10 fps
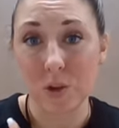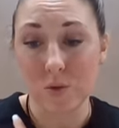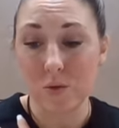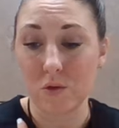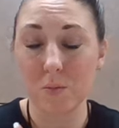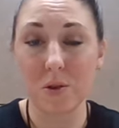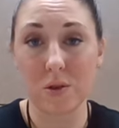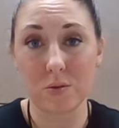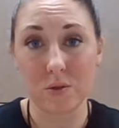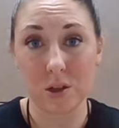when you group
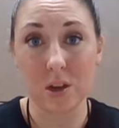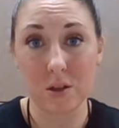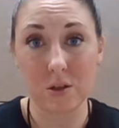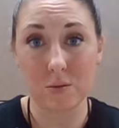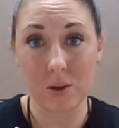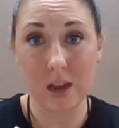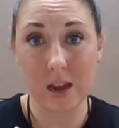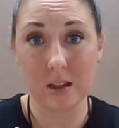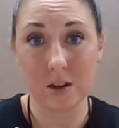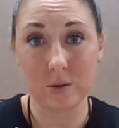the 3
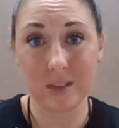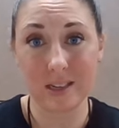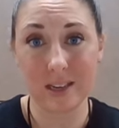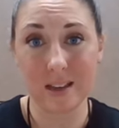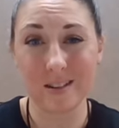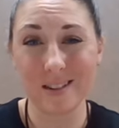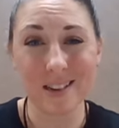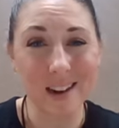8th notes together,